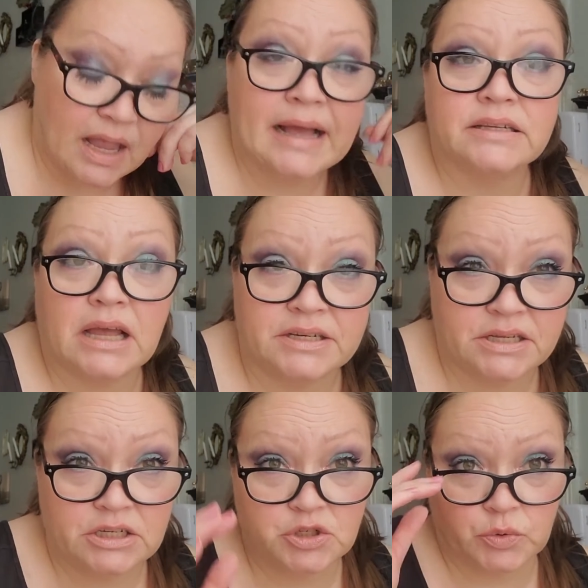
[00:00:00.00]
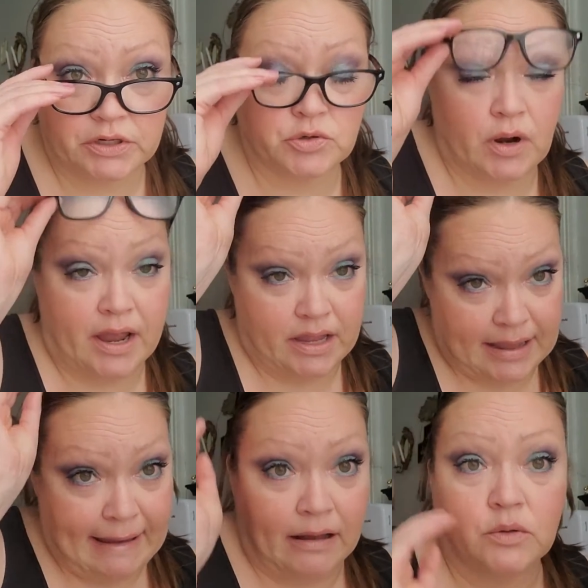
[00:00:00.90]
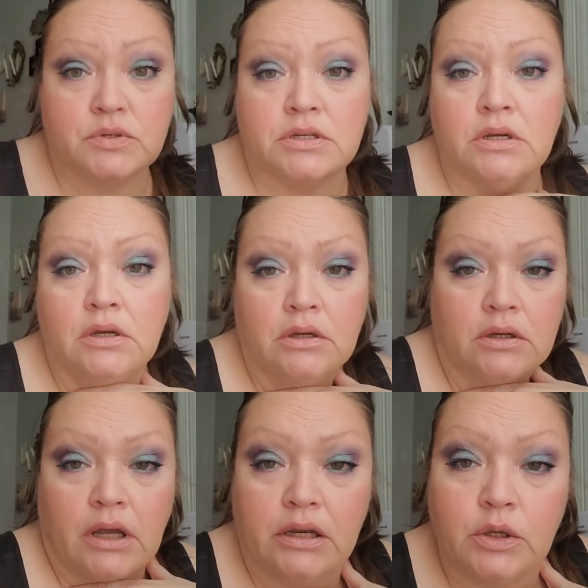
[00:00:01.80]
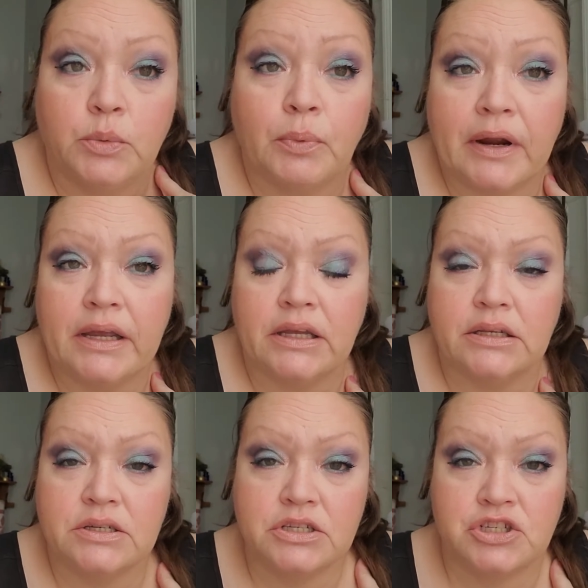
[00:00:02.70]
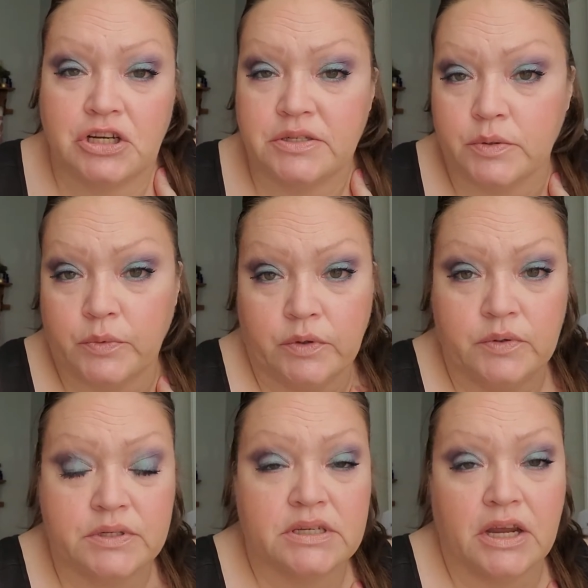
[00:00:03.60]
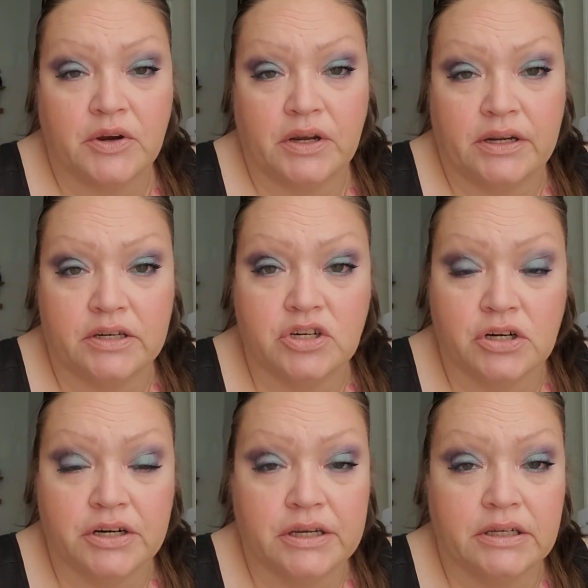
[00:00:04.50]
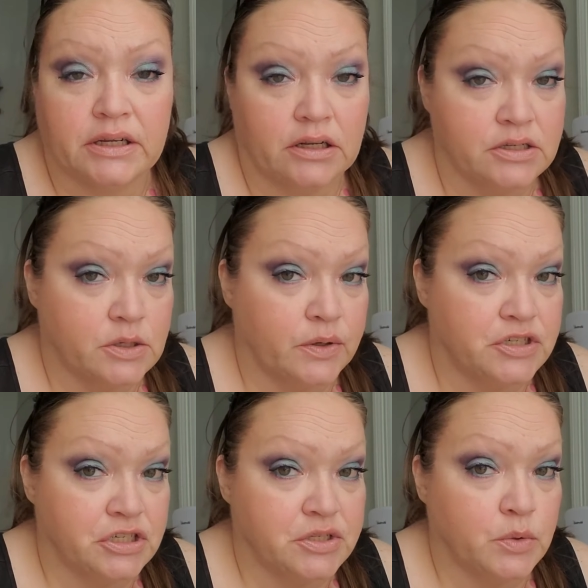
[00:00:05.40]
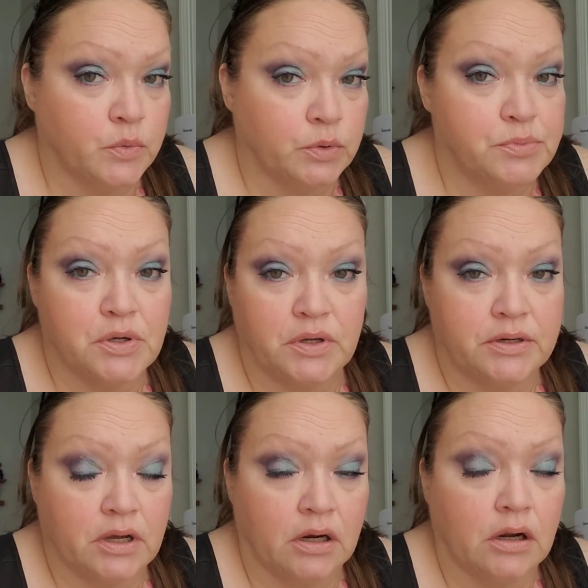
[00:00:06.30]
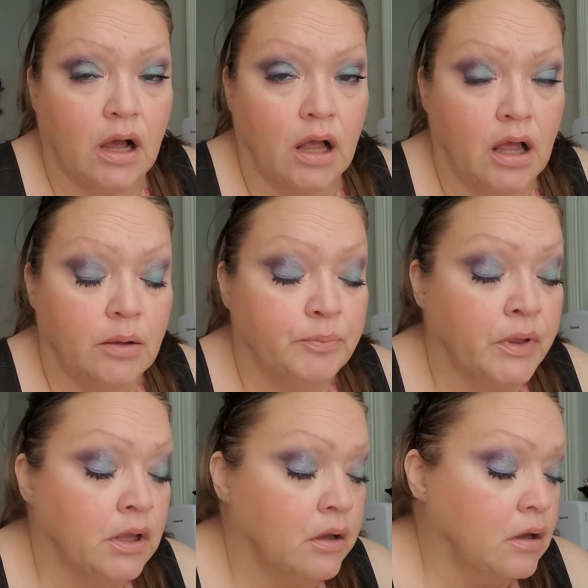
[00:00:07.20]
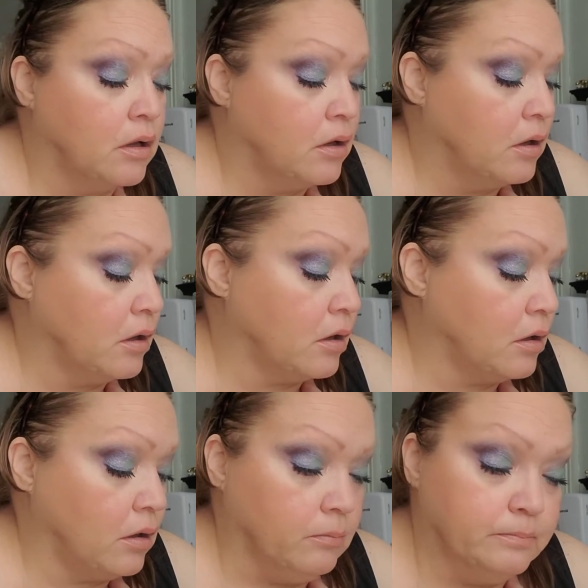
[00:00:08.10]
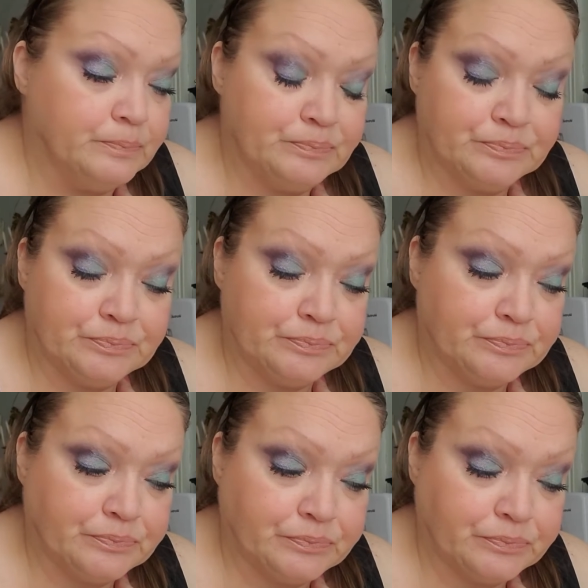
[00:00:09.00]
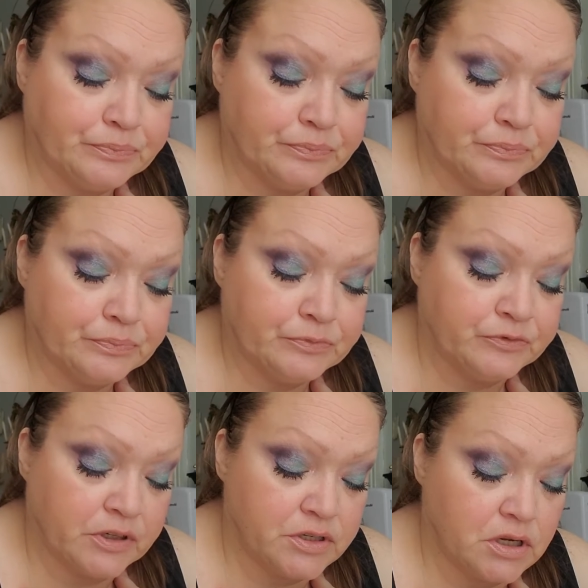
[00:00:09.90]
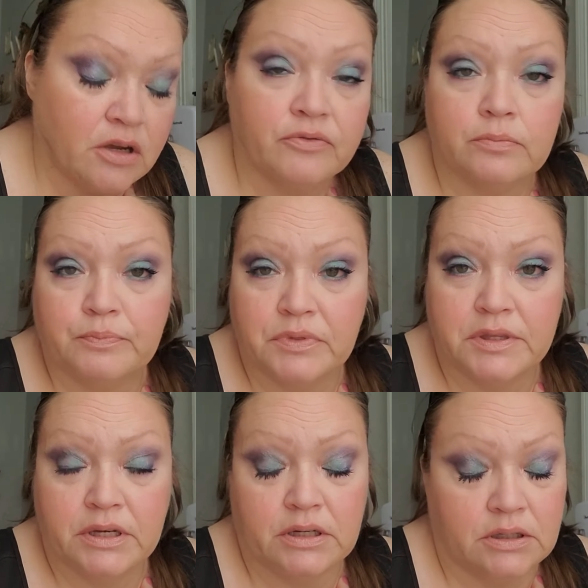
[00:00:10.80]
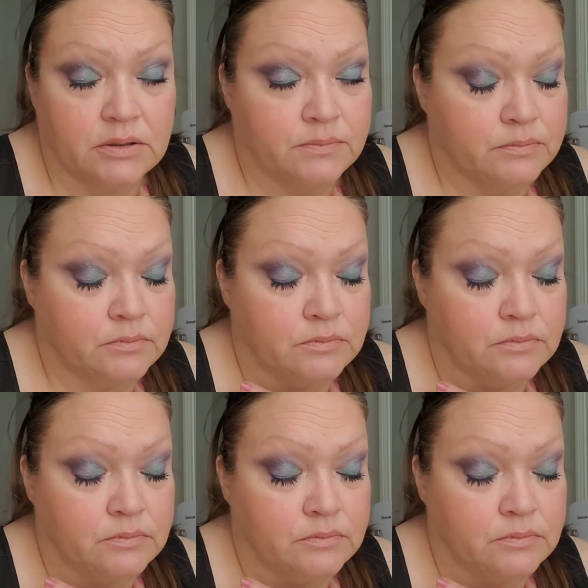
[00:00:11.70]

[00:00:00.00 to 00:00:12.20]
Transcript: I, I did enjoy trying out a new brand Jason Wu was carried at Target and also at jasonwubeauty.com. Um, first off, the,